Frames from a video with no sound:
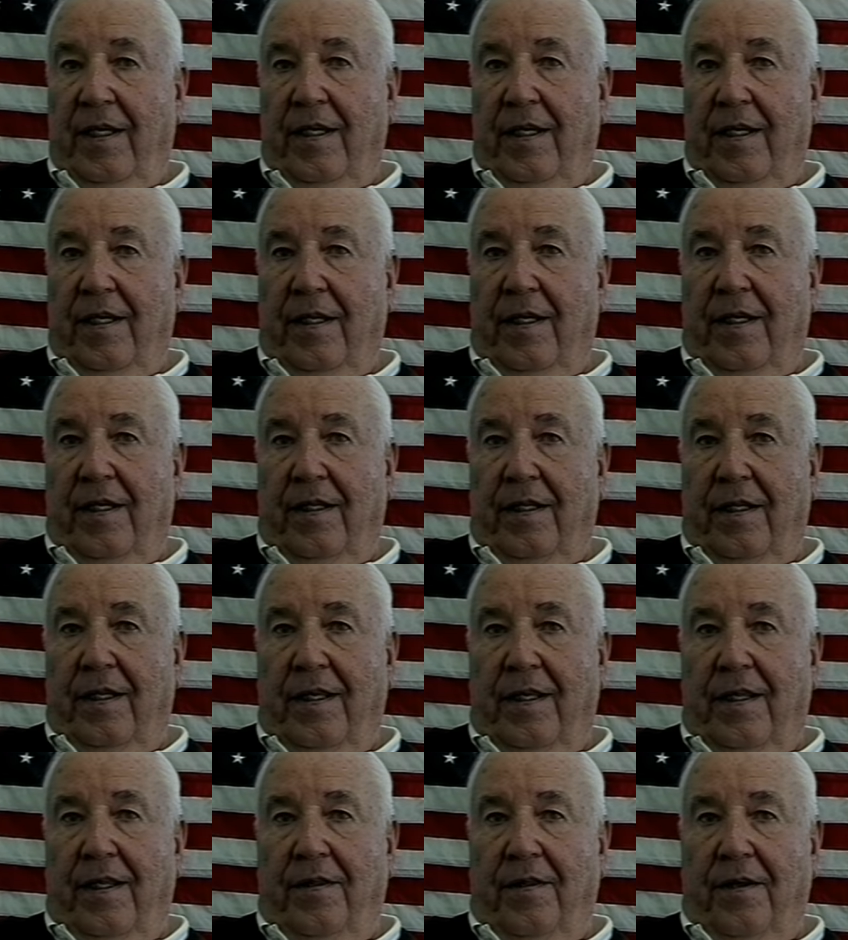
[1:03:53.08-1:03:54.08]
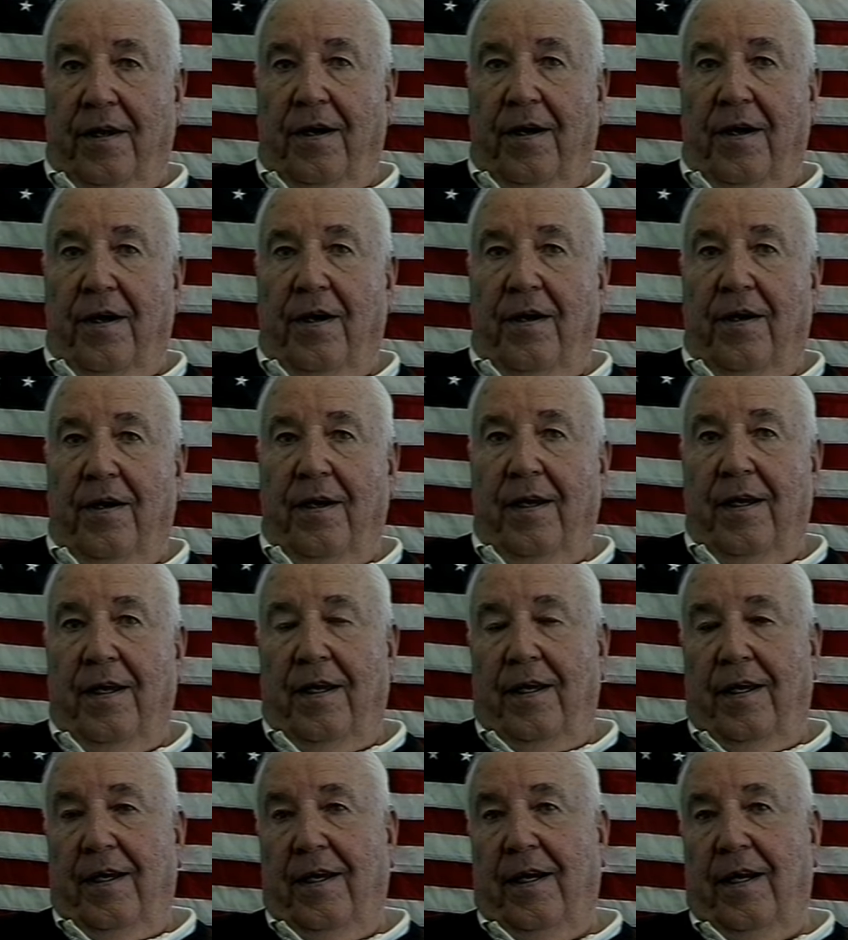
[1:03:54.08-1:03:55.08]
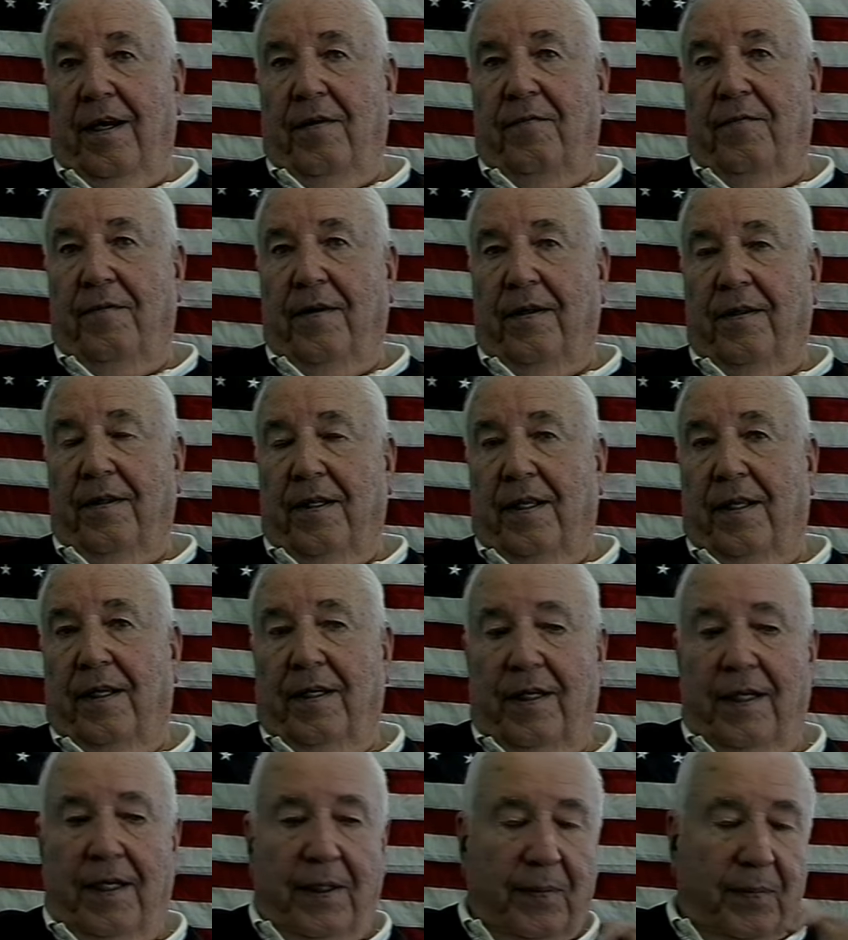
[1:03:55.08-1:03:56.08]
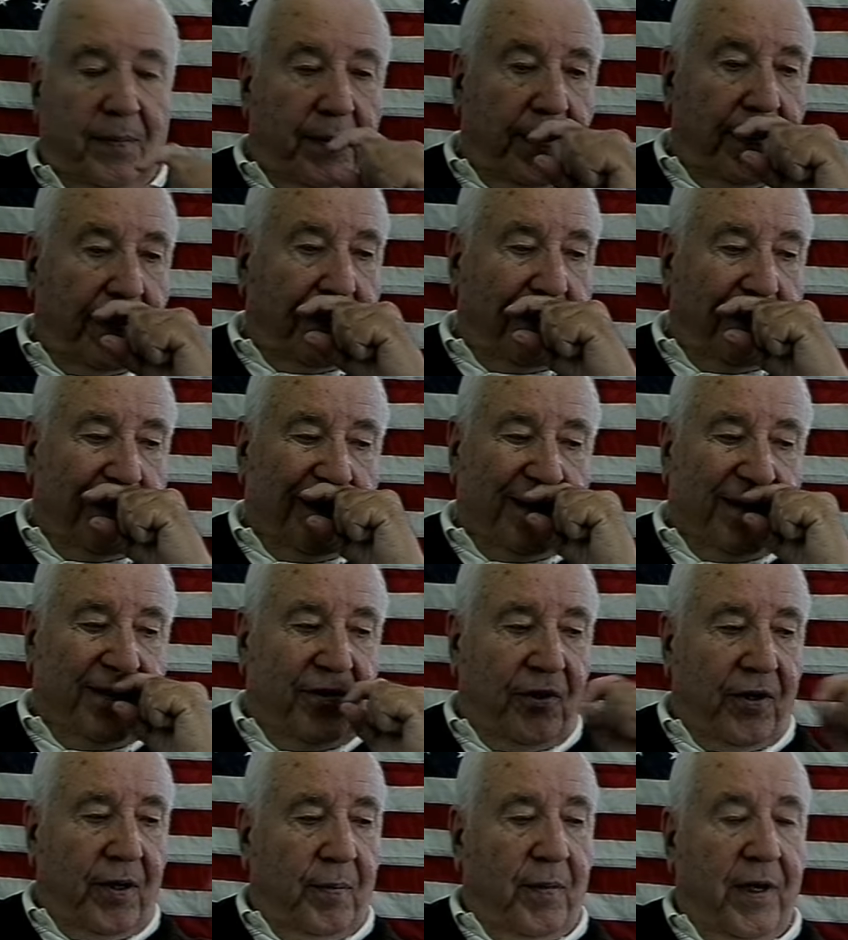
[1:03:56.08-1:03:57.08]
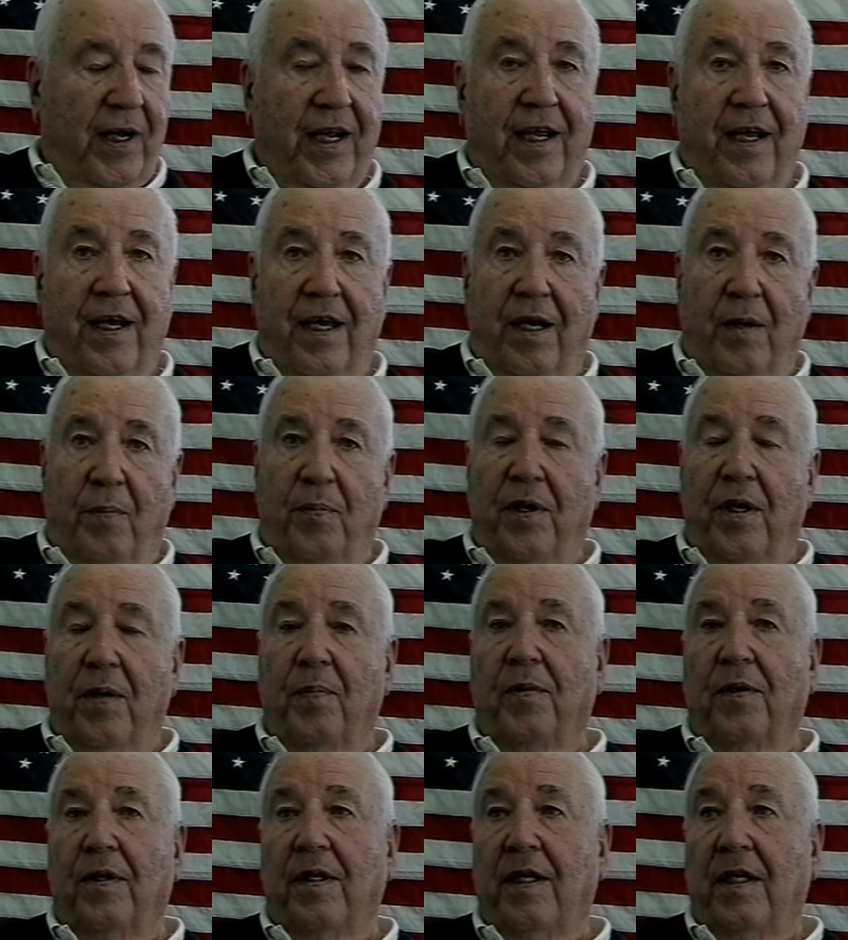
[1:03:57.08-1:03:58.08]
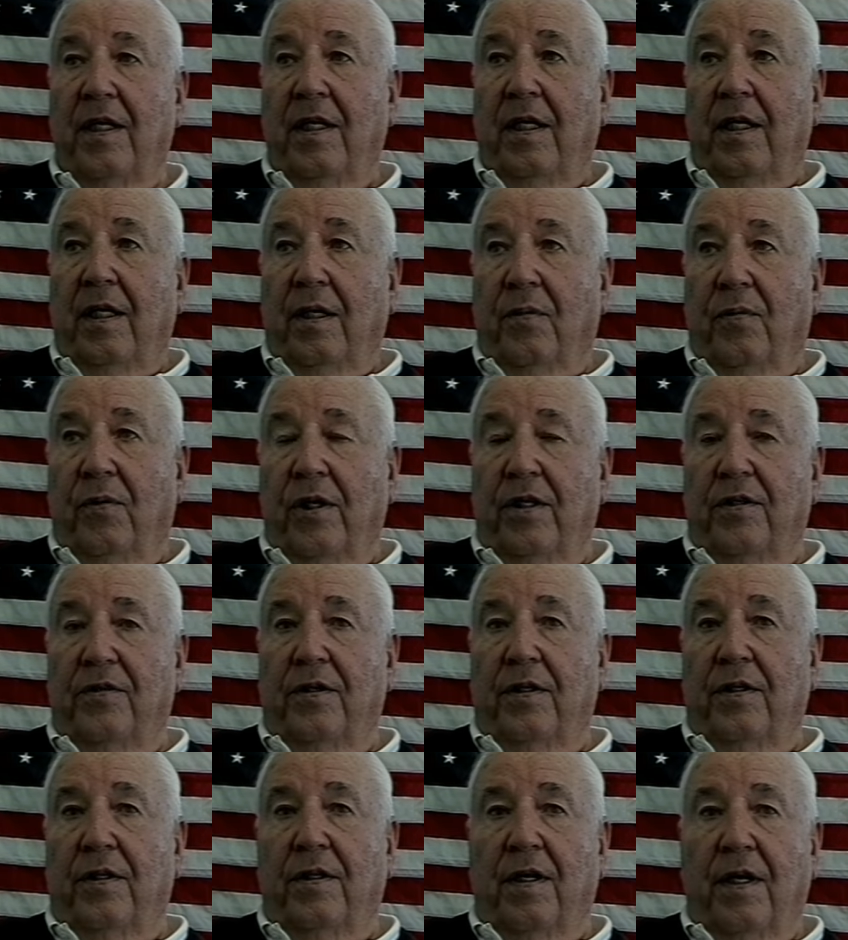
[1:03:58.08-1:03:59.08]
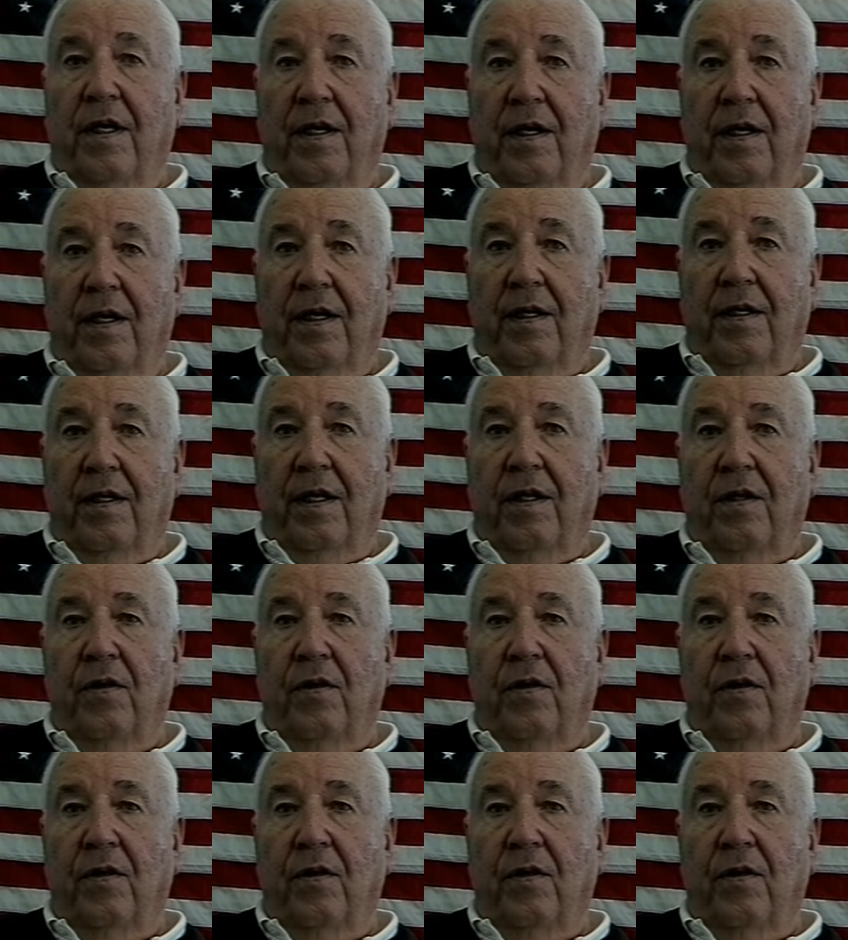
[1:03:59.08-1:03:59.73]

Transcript: uh, there, and I felt that the, you know, it's sort of my kind of people. Whereas uh, I, the